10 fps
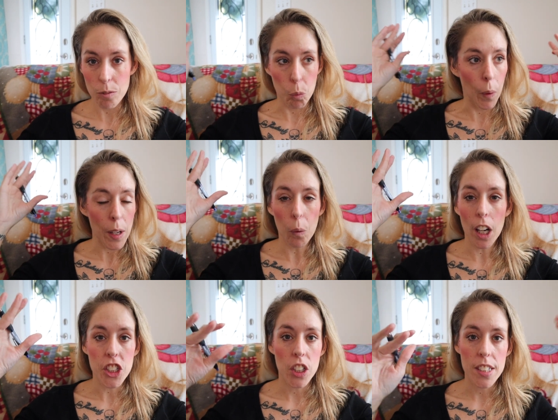Weight
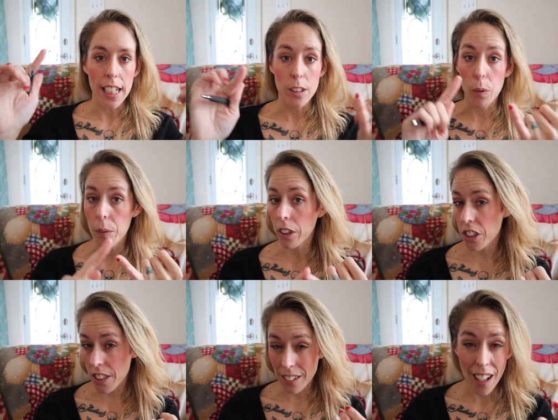Watchers, I did Weight
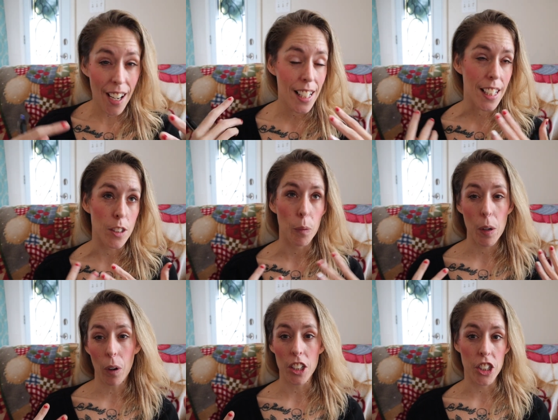Watchers online, I did
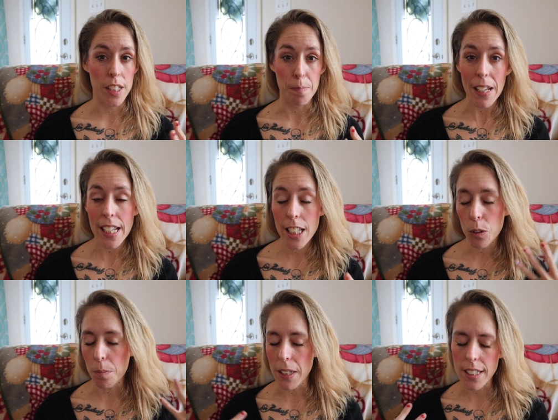Weight Watchers meetings
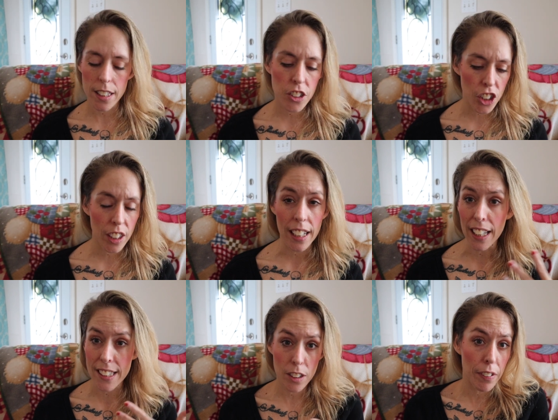with my sister, and
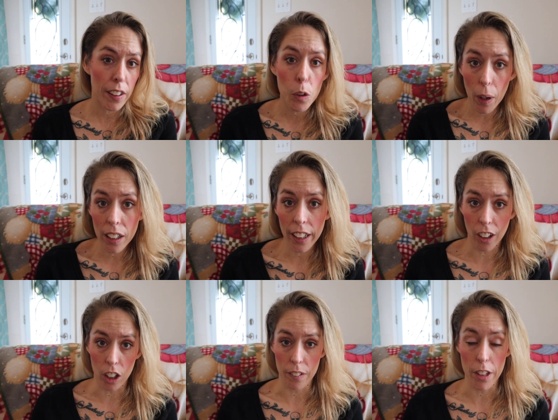I did very well at
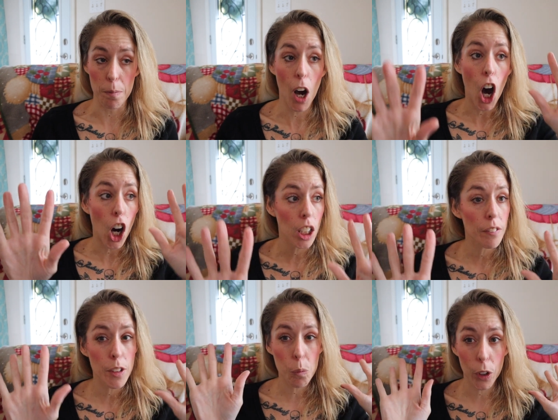all of them. All
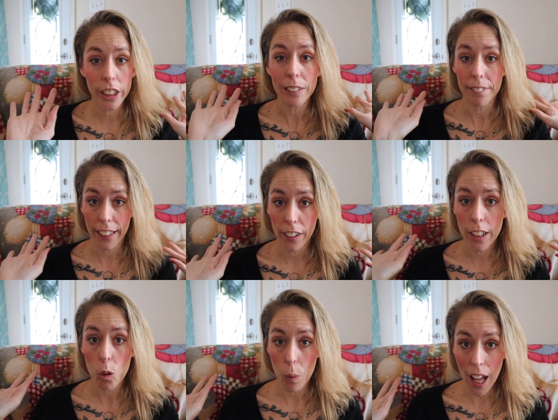of them worked
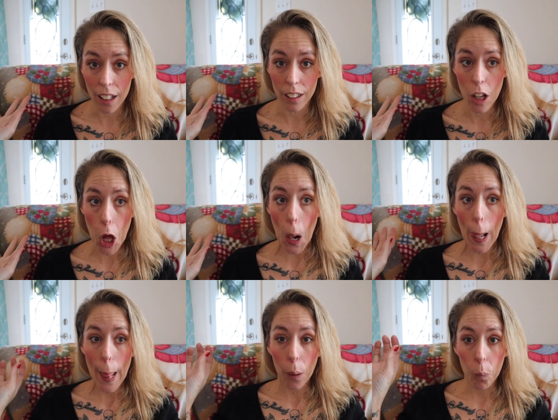very well
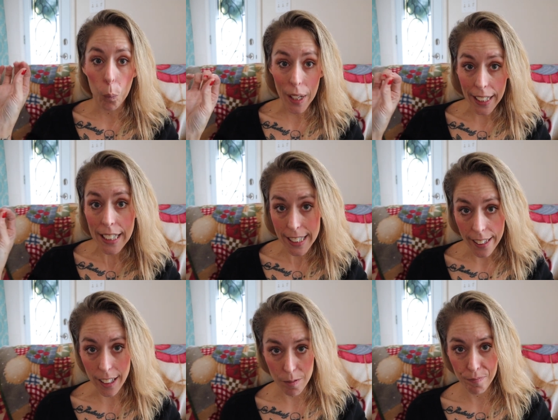when I
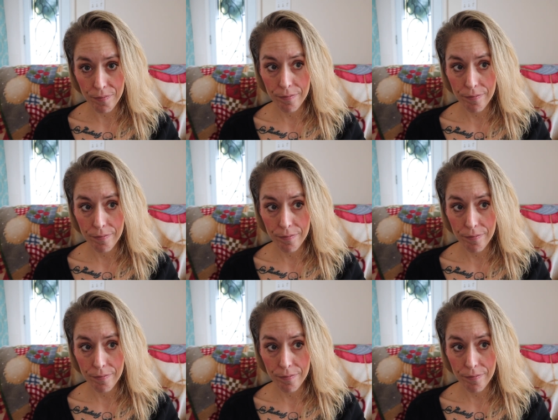did them.